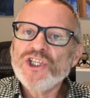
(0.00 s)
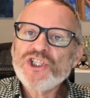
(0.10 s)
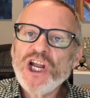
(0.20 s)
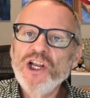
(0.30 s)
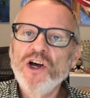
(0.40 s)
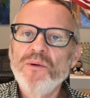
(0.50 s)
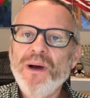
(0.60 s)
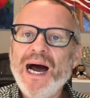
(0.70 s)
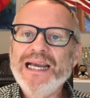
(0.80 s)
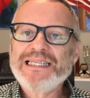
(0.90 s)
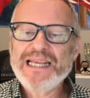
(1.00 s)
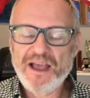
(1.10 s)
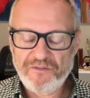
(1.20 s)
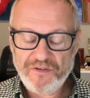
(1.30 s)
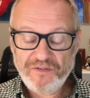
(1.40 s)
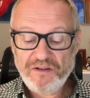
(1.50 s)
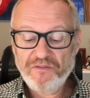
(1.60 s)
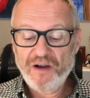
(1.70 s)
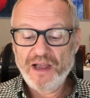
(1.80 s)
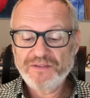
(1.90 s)
Shalom, Isaiah
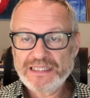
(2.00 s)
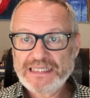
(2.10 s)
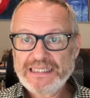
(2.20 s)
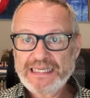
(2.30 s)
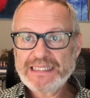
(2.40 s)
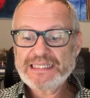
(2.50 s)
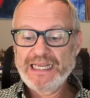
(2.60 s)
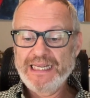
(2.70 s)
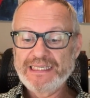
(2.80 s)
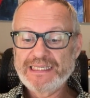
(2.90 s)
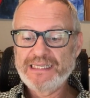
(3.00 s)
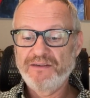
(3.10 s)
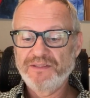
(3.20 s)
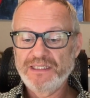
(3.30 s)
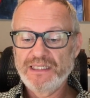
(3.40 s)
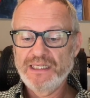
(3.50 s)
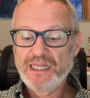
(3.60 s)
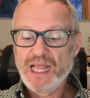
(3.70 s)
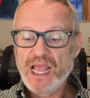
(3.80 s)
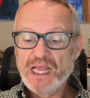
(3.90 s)
55, 6 and 7.
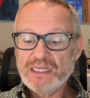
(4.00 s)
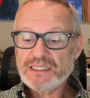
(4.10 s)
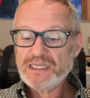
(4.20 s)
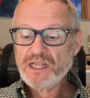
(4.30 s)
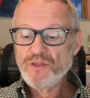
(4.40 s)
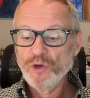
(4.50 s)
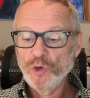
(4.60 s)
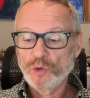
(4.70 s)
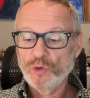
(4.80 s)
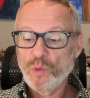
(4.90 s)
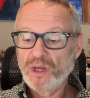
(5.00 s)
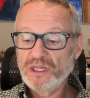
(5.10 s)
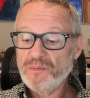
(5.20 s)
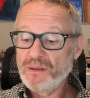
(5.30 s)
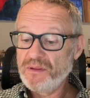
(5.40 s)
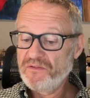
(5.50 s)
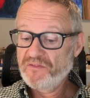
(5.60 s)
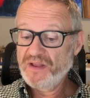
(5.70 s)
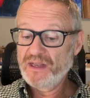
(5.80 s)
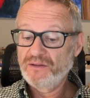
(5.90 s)
Seek the Lord while he may be
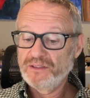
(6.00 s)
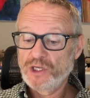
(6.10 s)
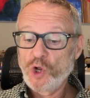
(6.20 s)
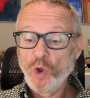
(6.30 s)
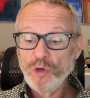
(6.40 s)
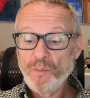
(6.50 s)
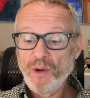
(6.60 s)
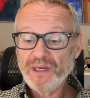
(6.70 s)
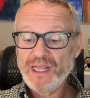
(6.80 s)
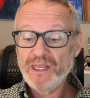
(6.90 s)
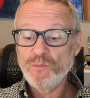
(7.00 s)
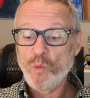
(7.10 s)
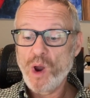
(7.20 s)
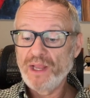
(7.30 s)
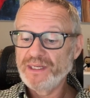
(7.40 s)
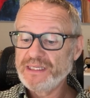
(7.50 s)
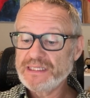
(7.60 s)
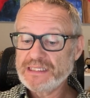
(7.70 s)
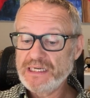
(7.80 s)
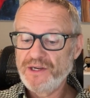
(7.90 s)
found, call upon him while he
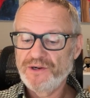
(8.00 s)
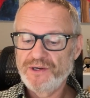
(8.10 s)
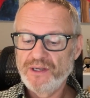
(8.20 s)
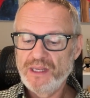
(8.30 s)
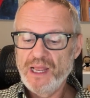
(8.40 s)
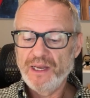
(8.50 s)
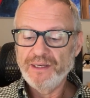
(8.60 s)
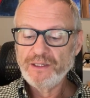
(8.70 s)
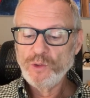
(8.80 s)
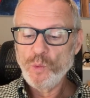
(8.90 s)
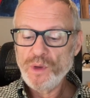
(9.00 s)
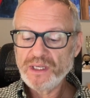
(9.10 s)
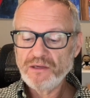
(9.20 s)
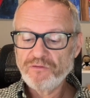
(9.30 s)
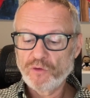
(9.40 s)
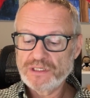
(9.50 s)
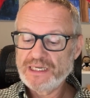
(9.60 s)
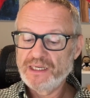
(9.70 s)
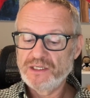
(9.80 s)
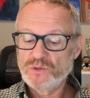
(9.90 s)
is near. Let the wicked
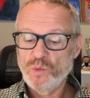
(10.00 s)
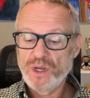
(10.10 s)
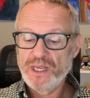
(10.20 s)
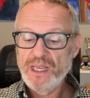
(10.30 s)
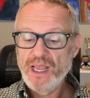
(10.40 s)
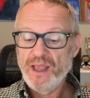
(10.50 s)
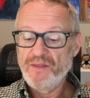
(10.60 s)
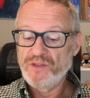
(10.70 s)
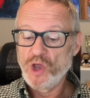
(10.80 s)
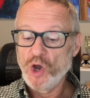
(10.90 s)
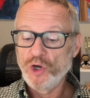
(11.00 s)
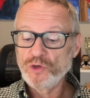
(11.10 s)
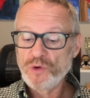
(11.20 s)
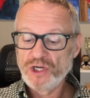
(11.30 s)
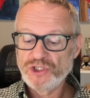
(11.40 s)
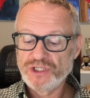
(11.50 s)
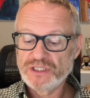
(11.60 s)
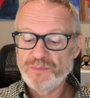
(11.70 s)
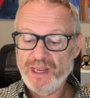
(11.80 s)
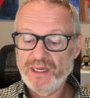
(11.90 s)
forsake his way, and the
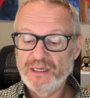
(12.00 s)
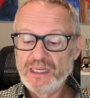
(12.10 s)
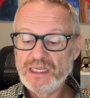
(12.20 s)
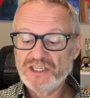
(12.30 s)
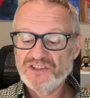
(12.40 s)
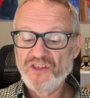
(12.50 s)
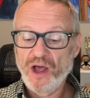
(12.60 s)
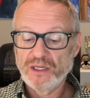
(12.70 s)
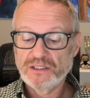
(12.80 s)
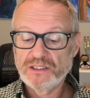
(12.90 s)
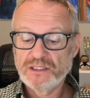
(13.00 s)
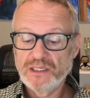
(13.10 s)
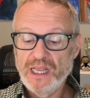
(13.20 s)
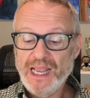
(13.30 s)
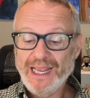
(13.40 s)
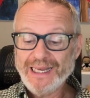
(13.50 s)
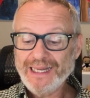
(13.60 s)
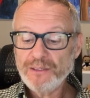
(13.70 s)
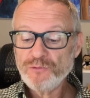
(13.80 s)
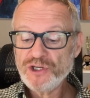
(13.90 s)
unrighteous man his thoughts. And
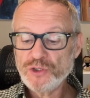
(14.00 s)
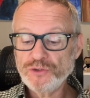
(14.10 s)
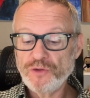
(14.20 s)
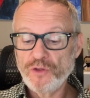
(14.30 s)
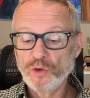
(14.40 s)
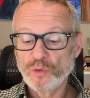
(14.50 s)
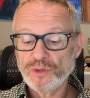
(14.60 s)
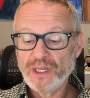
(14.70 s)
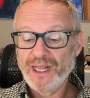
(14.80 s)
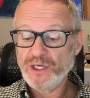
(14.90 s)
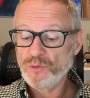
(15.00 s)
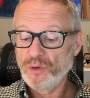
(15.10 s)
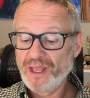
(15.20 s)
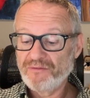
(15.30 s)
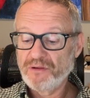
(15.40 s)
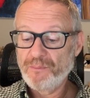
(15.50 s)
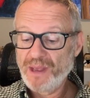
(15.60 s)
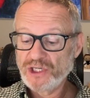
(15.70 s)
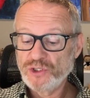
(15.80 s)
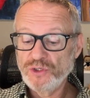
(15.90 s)
let him return to the Lord, and he will have
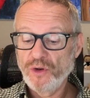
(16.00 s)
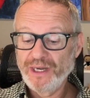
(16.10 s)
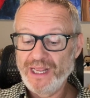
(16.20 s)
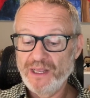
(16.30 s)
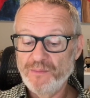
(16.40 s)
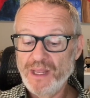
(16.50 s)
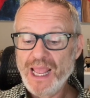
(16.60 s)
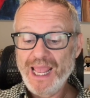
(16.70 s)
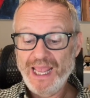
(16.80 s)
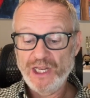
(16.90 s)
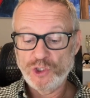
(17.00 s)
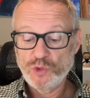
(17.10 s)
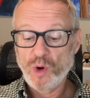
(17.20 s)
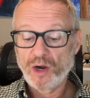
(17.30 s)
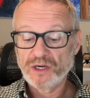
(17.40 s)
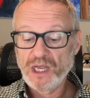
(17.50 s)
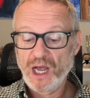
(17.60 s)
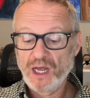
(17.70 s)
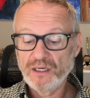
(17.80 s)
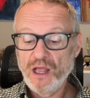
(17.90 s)
compassion on him, and to our
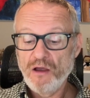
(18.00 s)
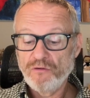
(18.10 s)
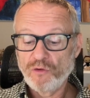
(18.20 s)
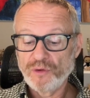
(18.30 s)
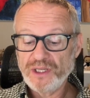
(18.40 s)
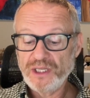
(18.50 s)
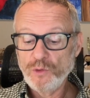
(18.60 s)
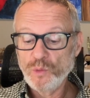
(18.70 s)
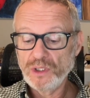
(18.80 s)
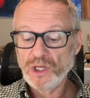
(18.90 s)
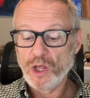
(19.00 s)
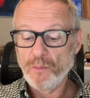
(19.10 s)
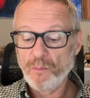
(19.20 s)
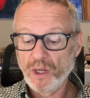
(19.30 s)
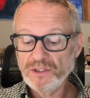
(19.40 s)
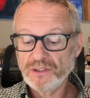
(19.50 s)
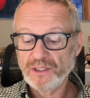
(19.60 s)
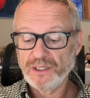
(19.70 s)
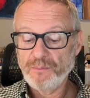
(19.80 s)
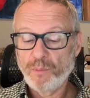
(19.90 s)
God, for he will
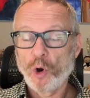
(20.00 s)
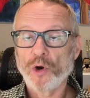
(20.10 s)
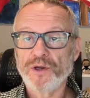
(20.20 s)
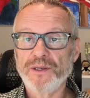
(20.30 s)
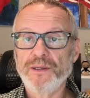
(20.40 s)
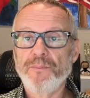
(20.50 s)
abundantly pardon.